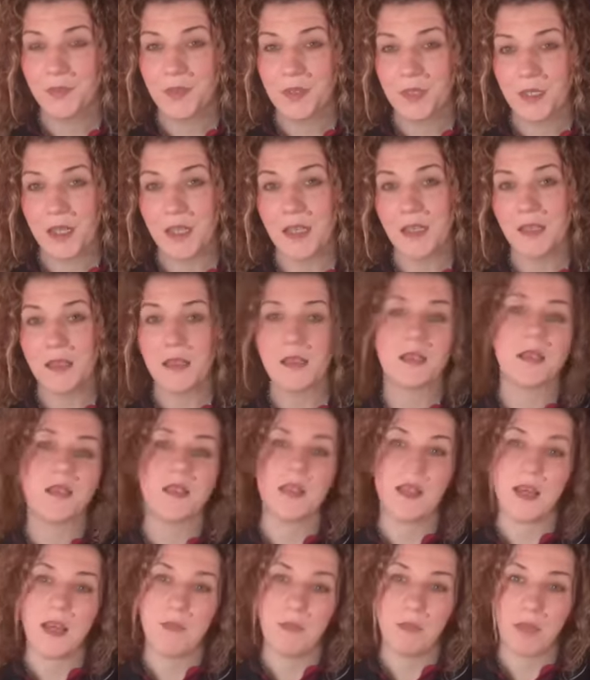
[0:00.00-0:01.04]
Take that
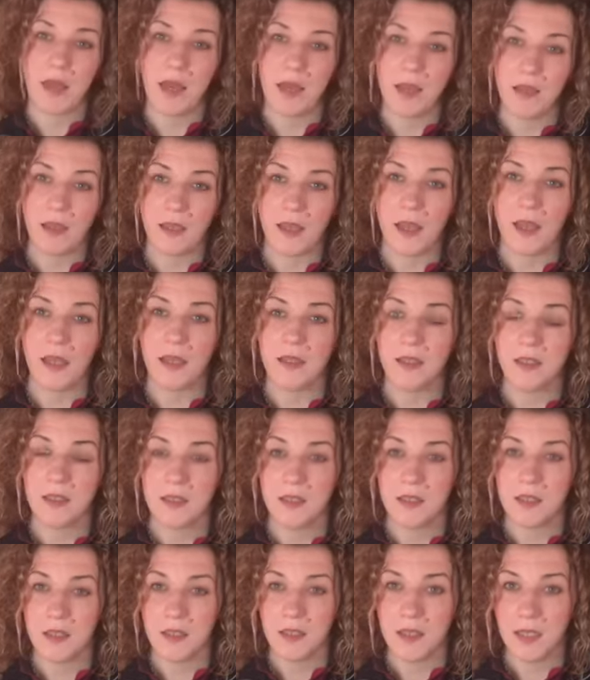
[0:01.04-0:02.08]
step back
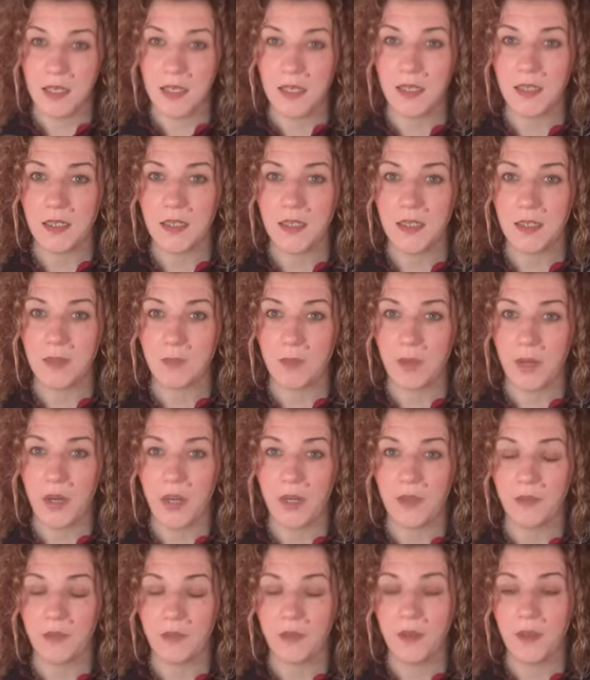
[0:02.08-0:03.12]
and take a deep
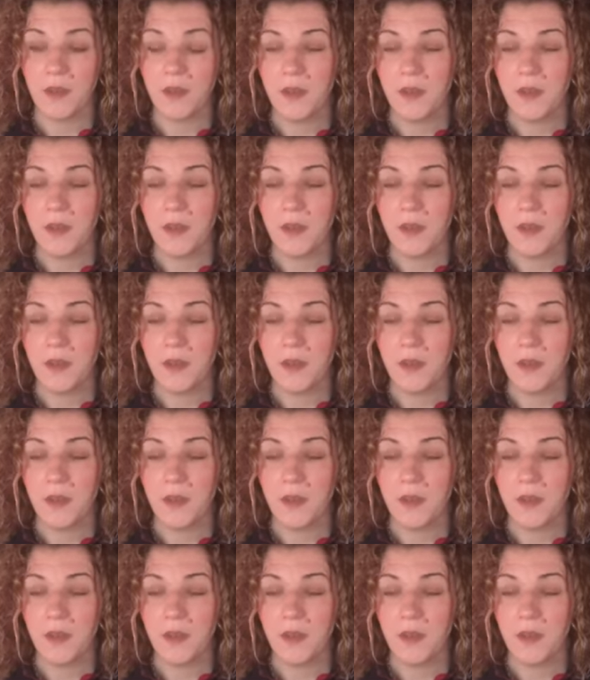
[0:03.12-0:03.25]
breath